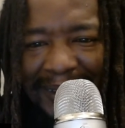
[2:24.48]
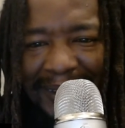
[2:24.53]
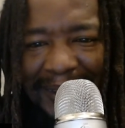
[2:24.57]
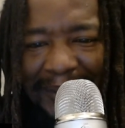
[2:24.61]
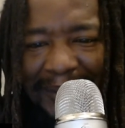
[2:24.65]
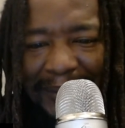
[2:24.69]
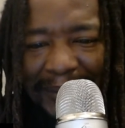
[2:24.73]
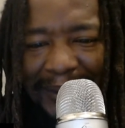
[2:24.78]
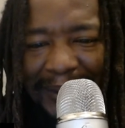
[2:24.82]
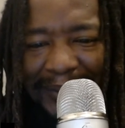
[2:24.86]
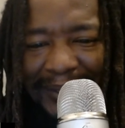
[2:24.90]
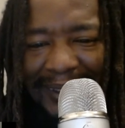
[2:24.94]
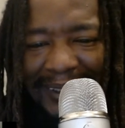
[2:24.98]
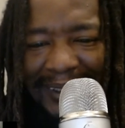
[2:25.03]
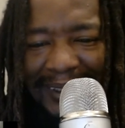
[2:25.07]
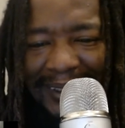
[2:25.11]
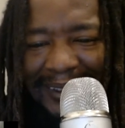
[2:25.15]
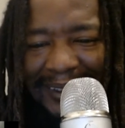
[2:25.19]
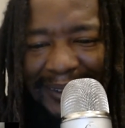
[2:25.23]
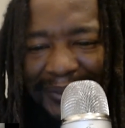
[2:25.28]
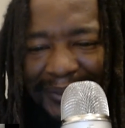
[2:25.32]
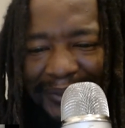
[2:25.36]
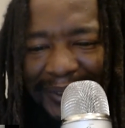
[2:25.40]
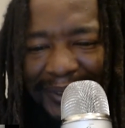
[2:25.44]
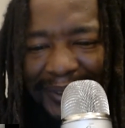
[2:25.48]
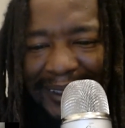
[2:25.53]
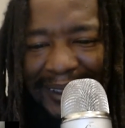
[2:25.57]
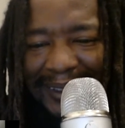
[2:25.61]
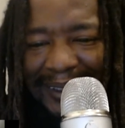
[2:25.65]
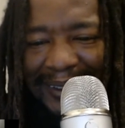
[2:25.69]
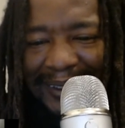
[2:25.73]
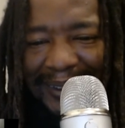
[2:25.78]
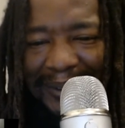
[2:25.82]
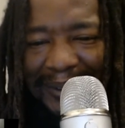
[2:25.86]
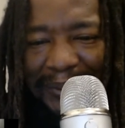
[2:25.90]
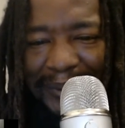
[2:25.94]
motherfuckers is
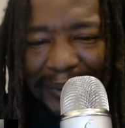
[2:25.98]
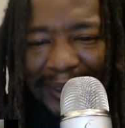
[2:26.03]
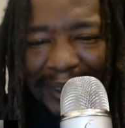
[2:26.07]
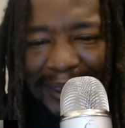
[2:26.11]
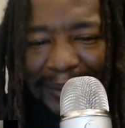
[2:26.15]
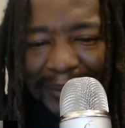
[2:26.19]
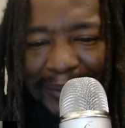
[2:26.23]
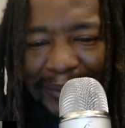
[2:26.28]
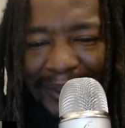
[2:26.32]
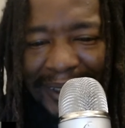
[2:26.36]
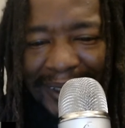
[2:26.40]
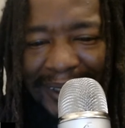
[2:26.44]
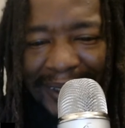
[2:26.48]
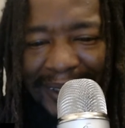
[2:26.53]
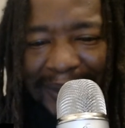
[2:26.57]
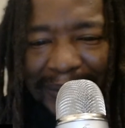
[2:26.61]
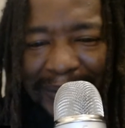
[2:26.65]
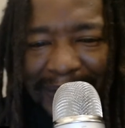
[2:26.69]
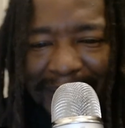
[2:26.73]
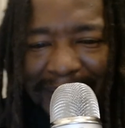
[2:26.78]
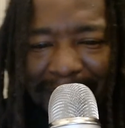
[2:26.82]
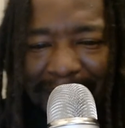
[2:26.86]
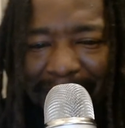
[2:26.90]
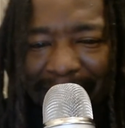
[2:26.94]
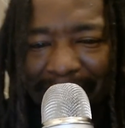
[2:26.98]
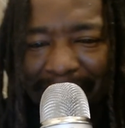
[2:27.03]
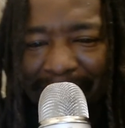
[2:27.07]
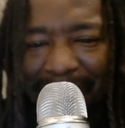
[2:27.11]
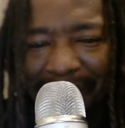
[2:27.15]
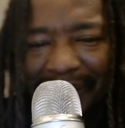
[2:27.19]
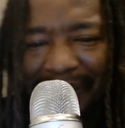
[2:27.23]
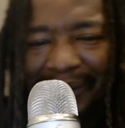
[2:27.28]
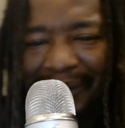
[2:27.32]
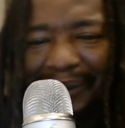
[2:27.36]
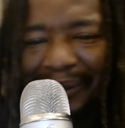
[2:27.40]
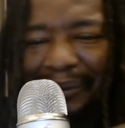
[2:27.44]
flooding the weed market
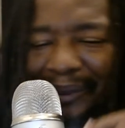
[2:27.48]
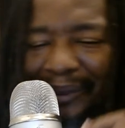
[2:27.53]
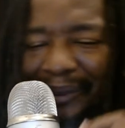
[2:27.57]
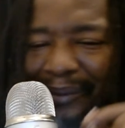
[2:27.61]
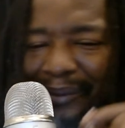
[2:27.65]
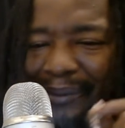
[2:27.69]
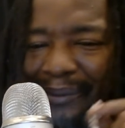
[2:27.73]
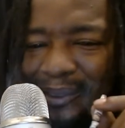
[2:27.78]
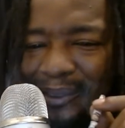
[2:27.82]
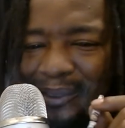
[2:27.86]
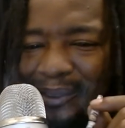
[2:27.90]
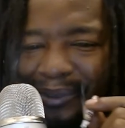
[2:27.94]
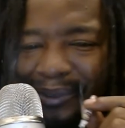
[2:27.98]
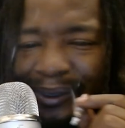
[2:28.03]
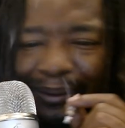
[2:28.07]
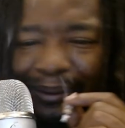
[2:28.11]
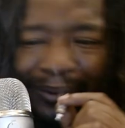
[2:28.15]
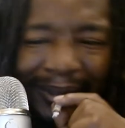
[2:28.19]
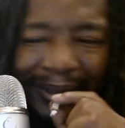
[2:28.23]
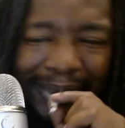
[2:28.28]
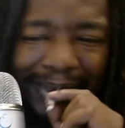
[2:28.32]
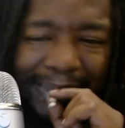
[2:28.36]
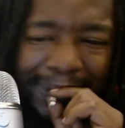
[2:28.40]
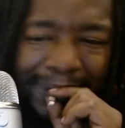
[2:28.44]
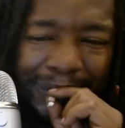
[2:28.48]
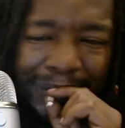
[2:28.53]
with street weed?